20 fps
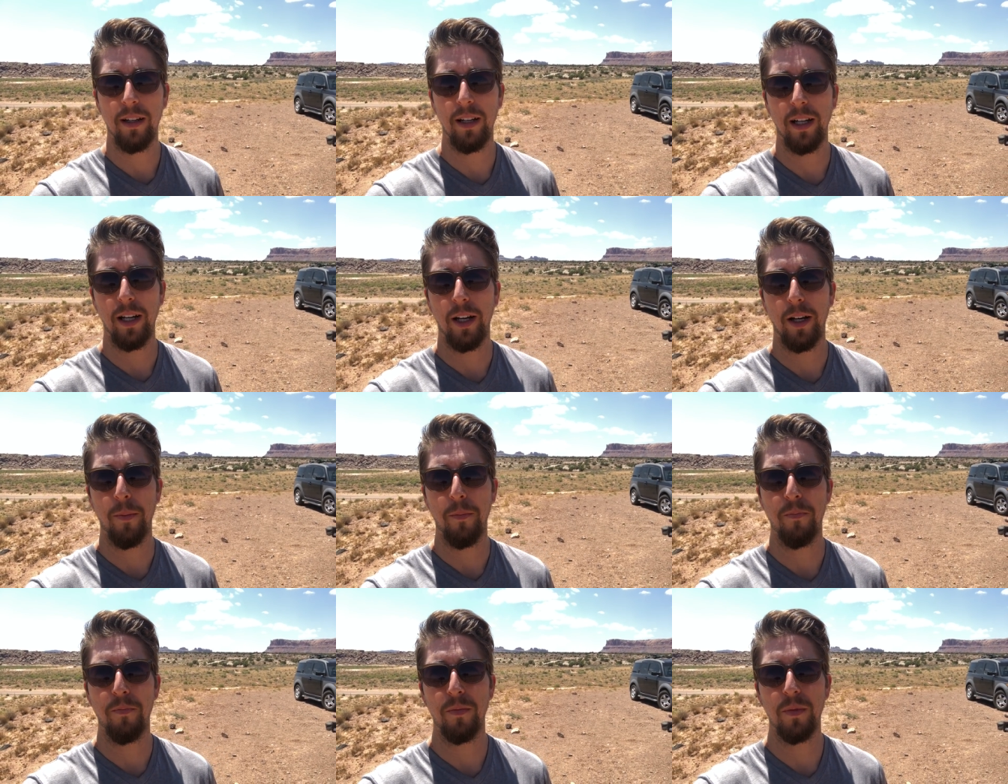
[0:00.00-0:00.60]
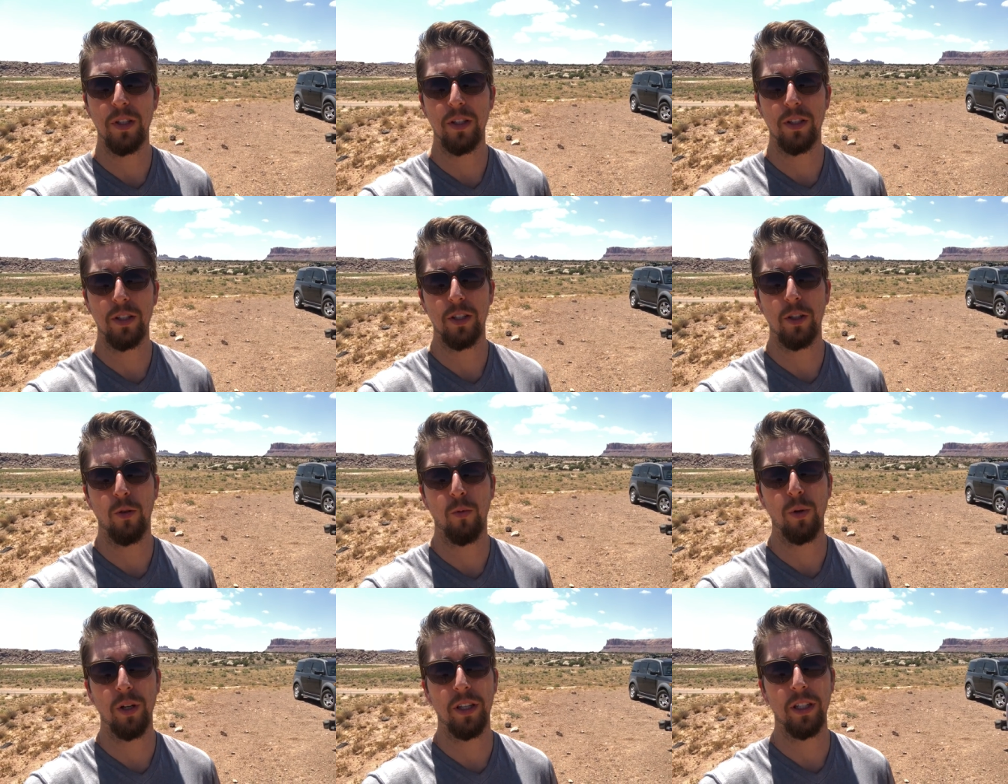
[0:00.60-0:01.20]
Um,
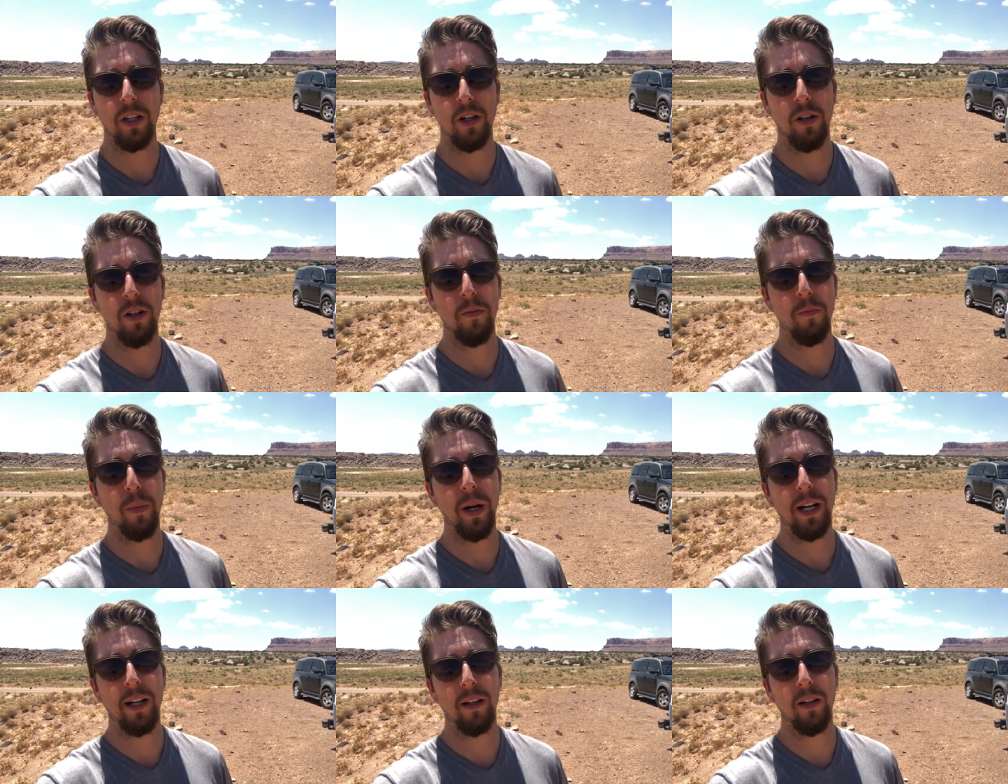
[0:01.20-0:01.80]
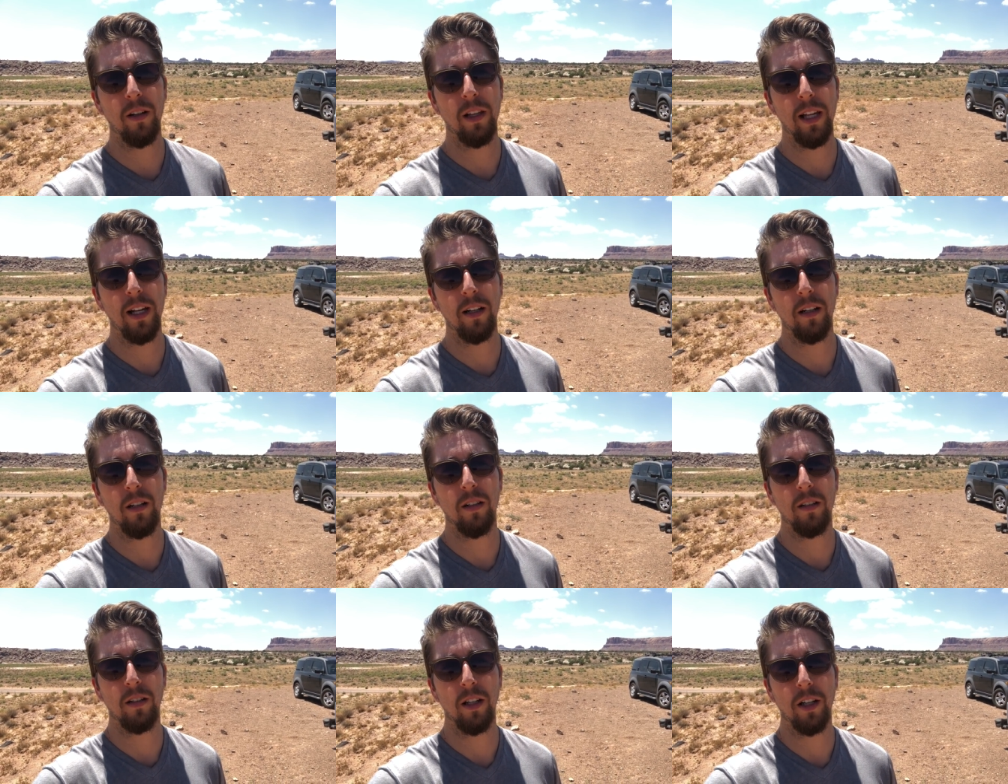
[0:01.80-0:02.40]
so with going
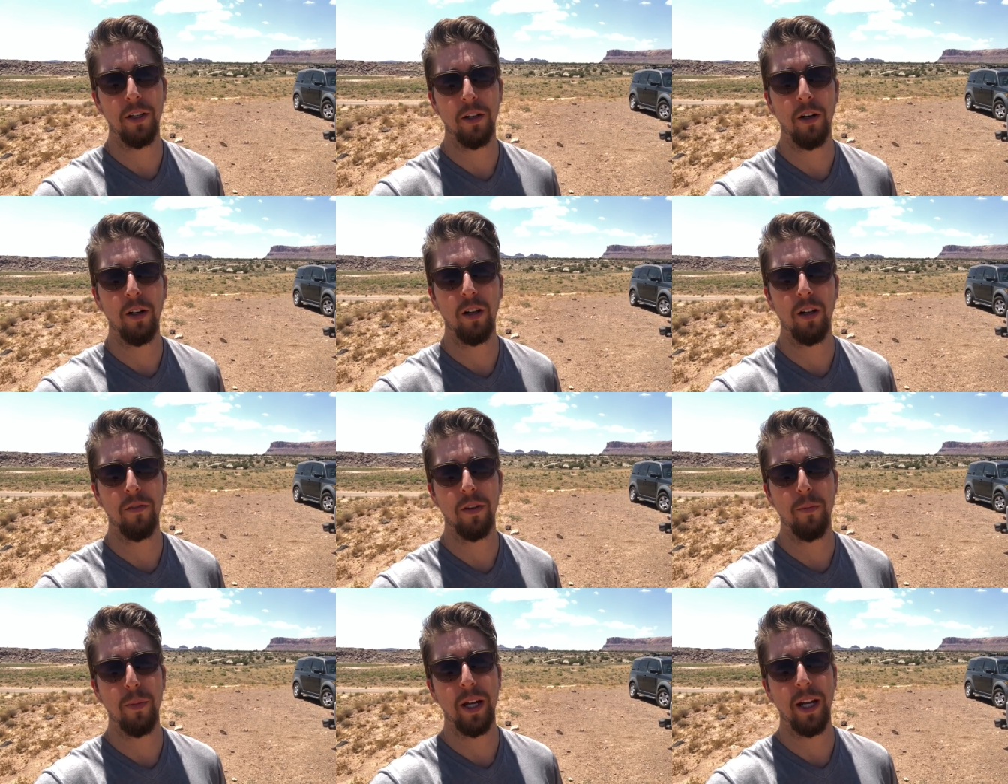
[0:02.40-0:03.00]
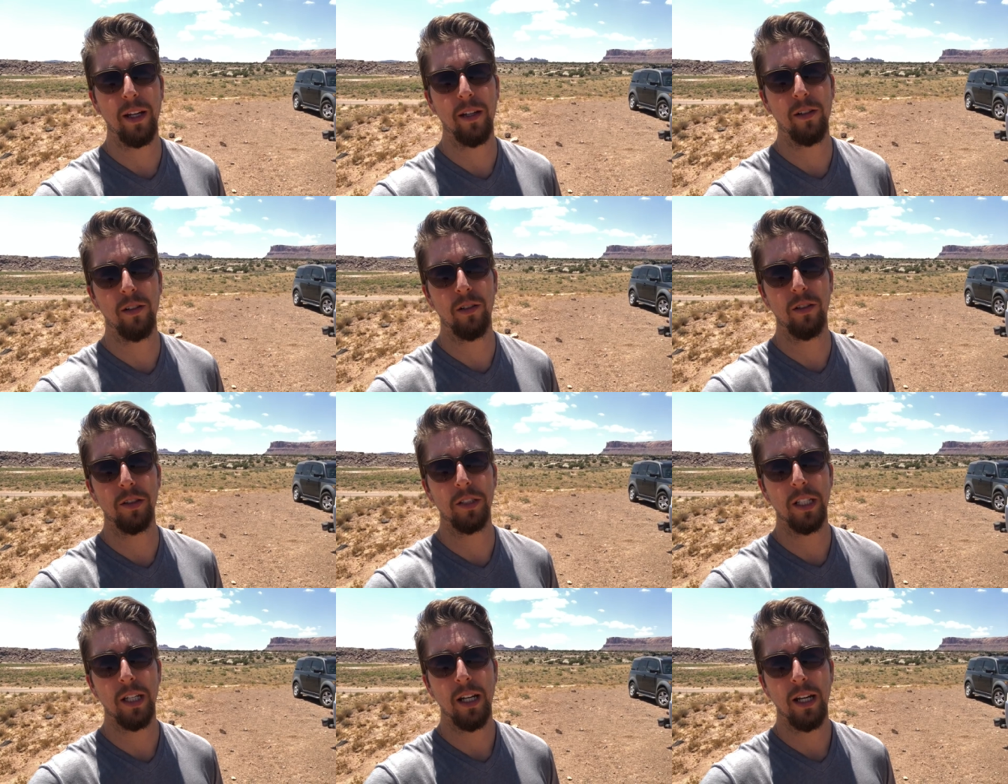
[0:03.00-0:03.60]
parallel on all of the
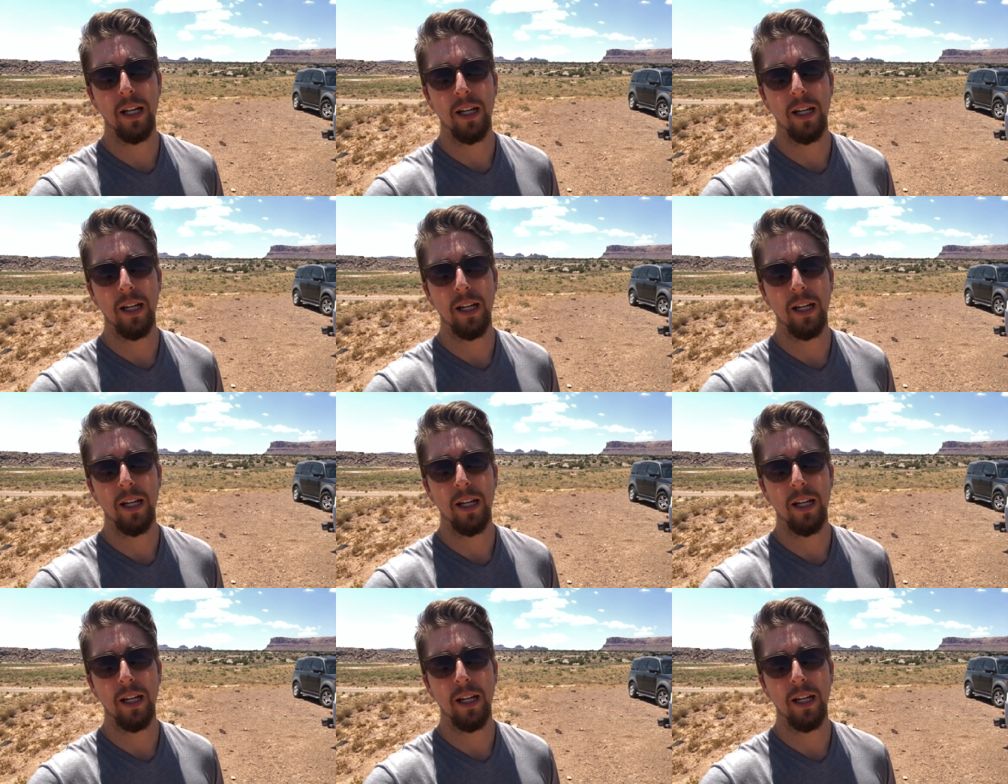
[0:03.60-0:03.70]
panels,